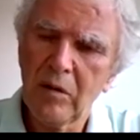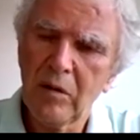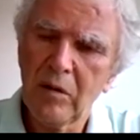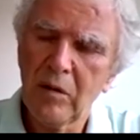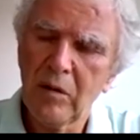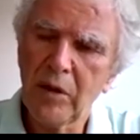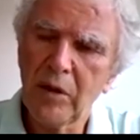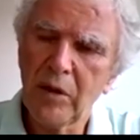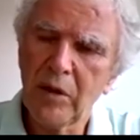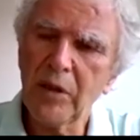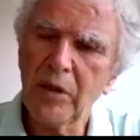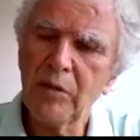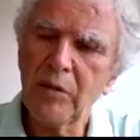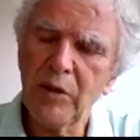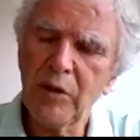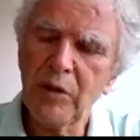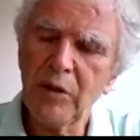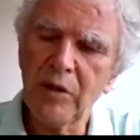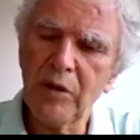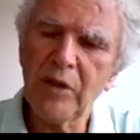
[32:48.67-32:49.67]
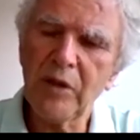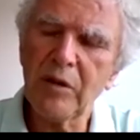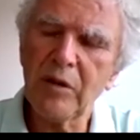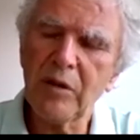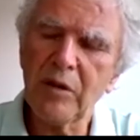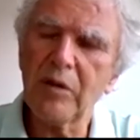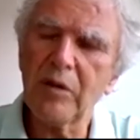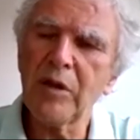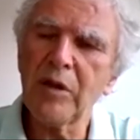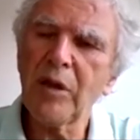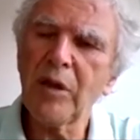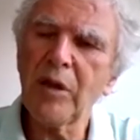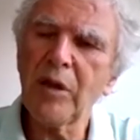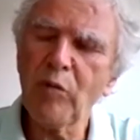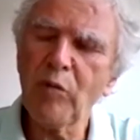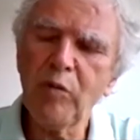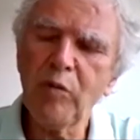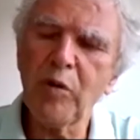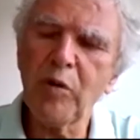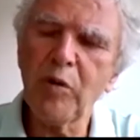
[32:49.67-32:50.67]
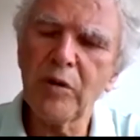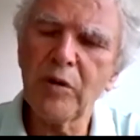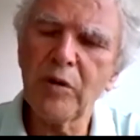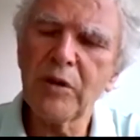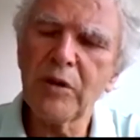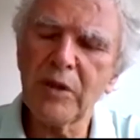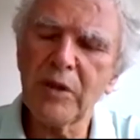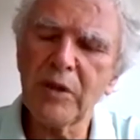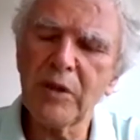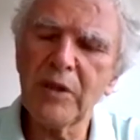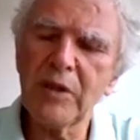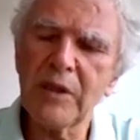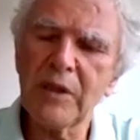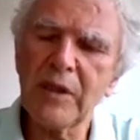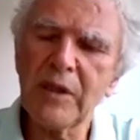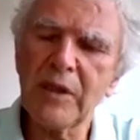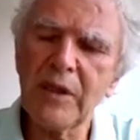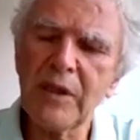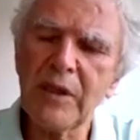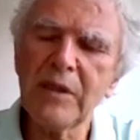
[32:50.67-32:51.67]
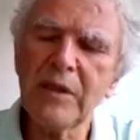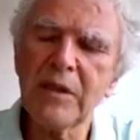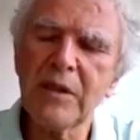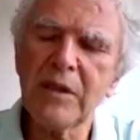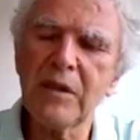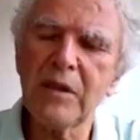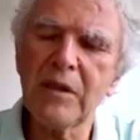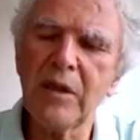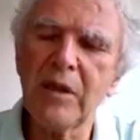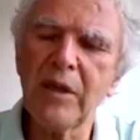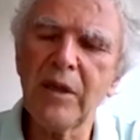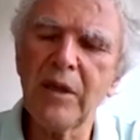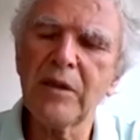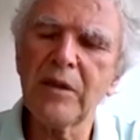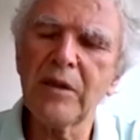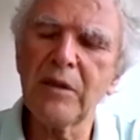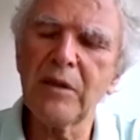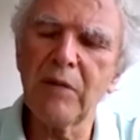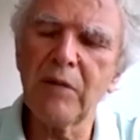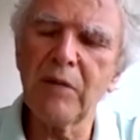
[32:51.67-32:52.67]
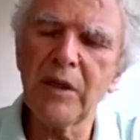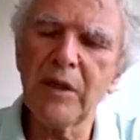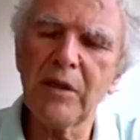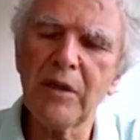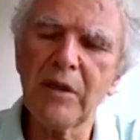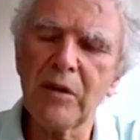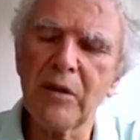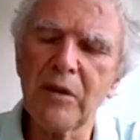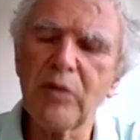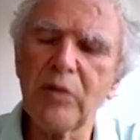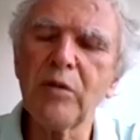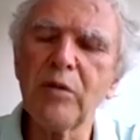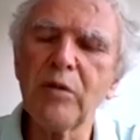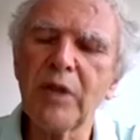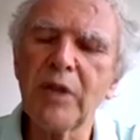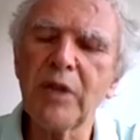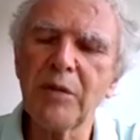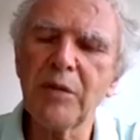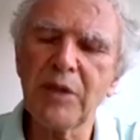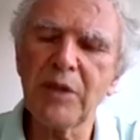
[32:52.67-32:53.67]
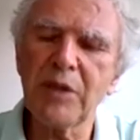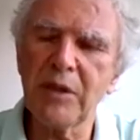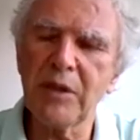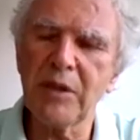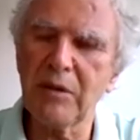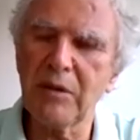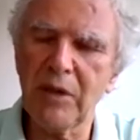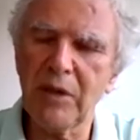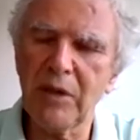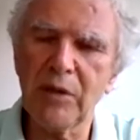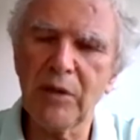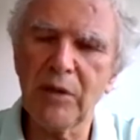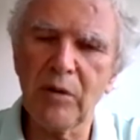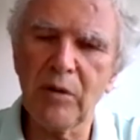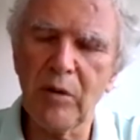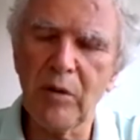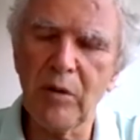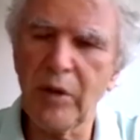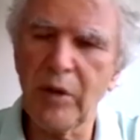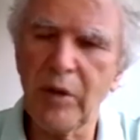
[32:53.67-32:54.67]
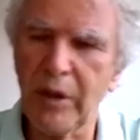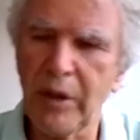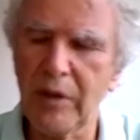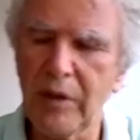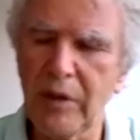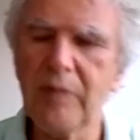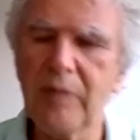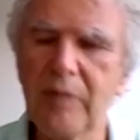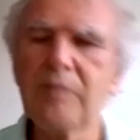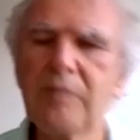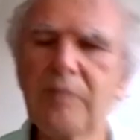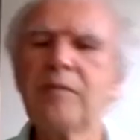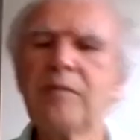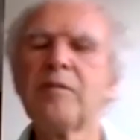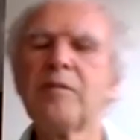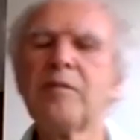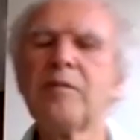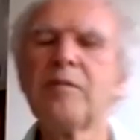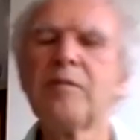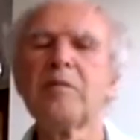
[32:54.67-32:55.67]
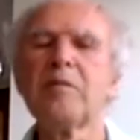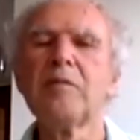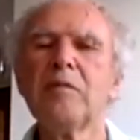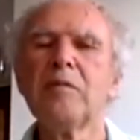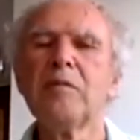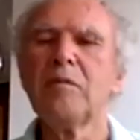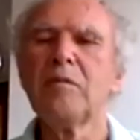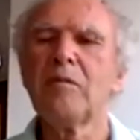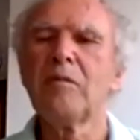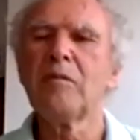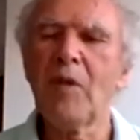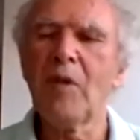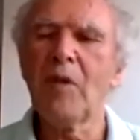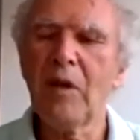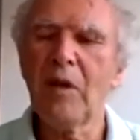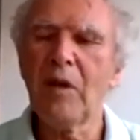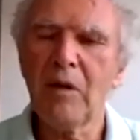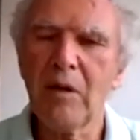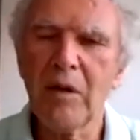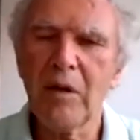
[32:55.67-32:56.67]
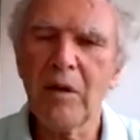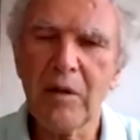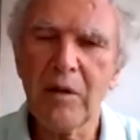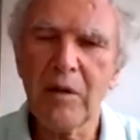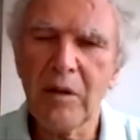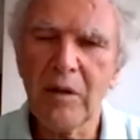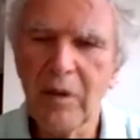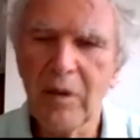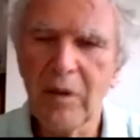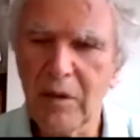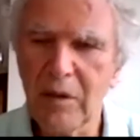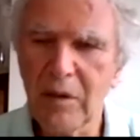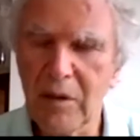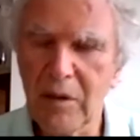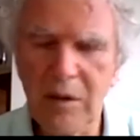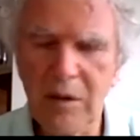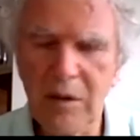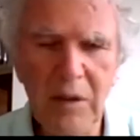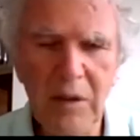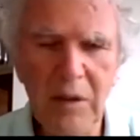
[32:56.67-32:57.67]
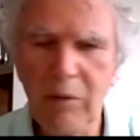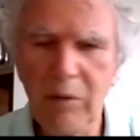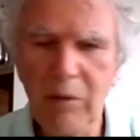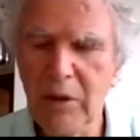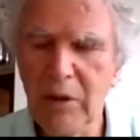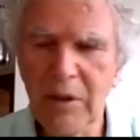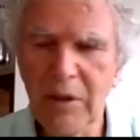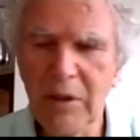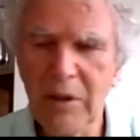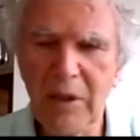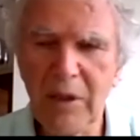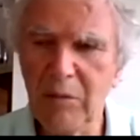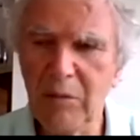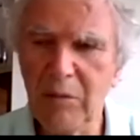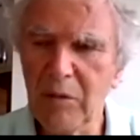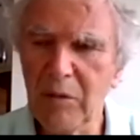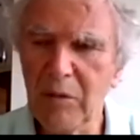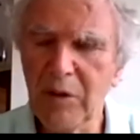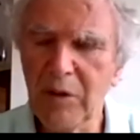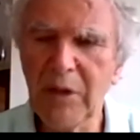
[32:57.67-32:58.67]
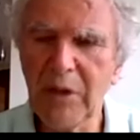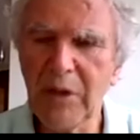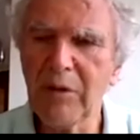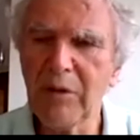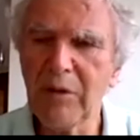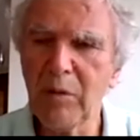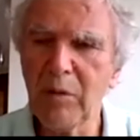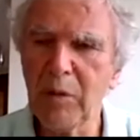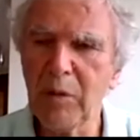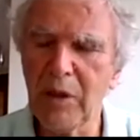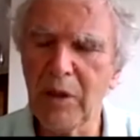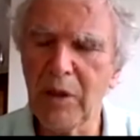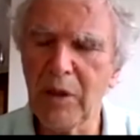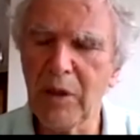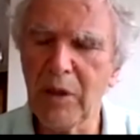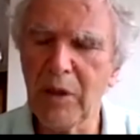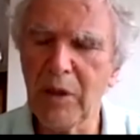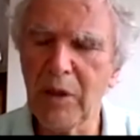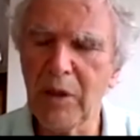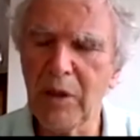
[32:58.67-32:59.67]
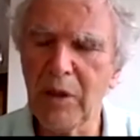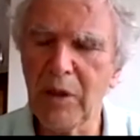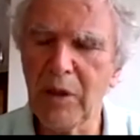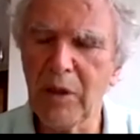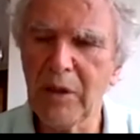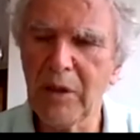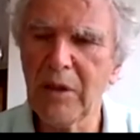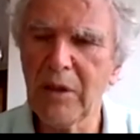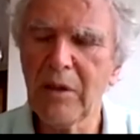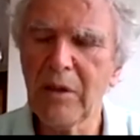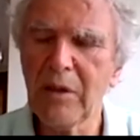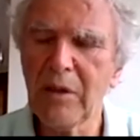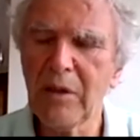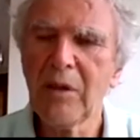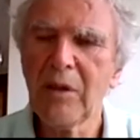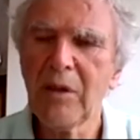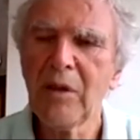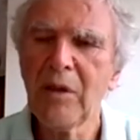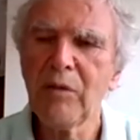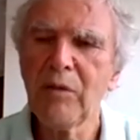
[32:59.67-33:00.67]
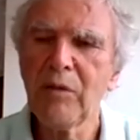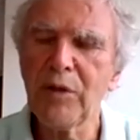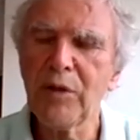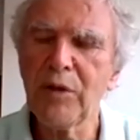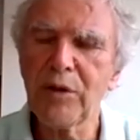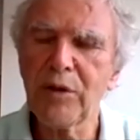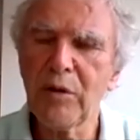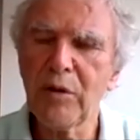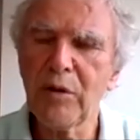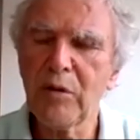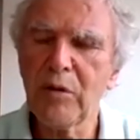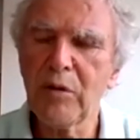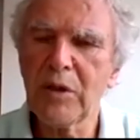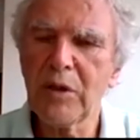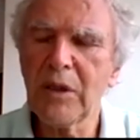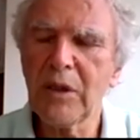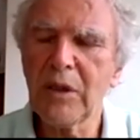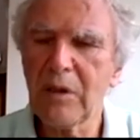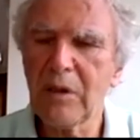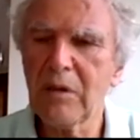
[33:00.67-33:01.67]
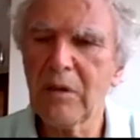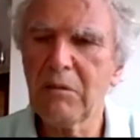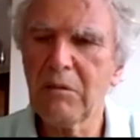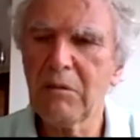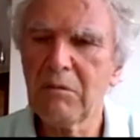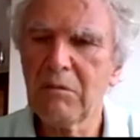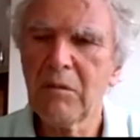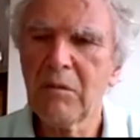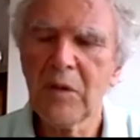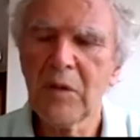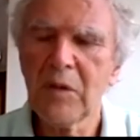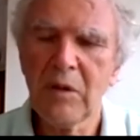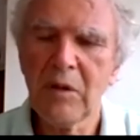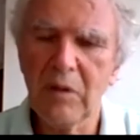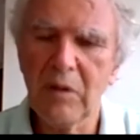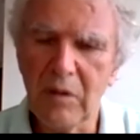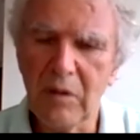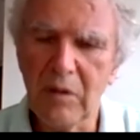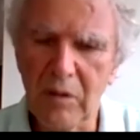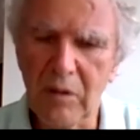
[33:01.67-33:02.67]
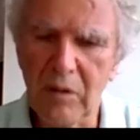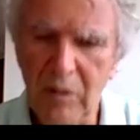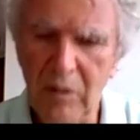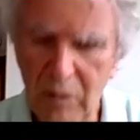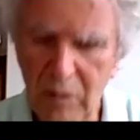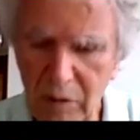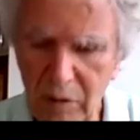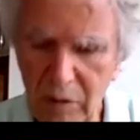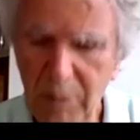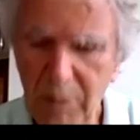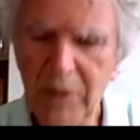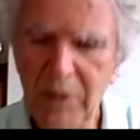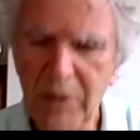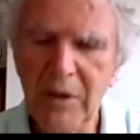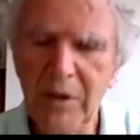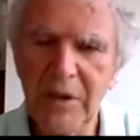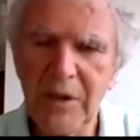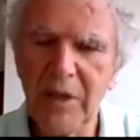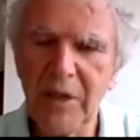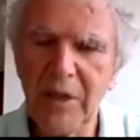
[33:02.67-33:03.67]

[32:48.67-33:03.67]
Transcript: not the number of points is at least n divided 2 times n divided on log n. And there were some trivial part which shows that repeat the same